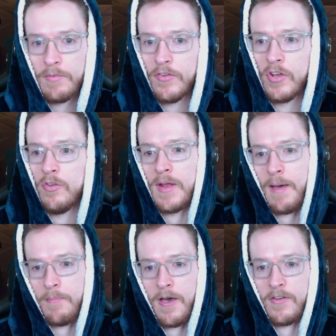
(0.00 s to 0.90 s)
if you can do
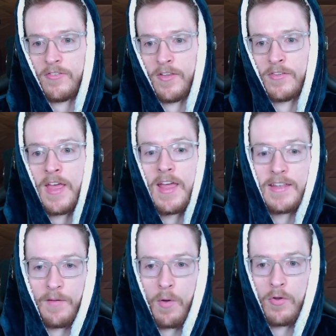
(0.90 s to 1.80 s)
in-app purchases,
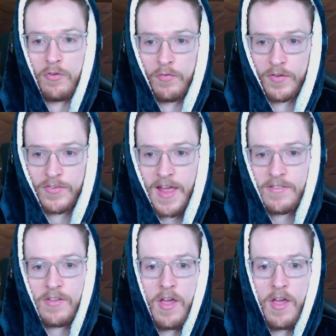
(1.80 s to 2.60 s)
they won't do resets.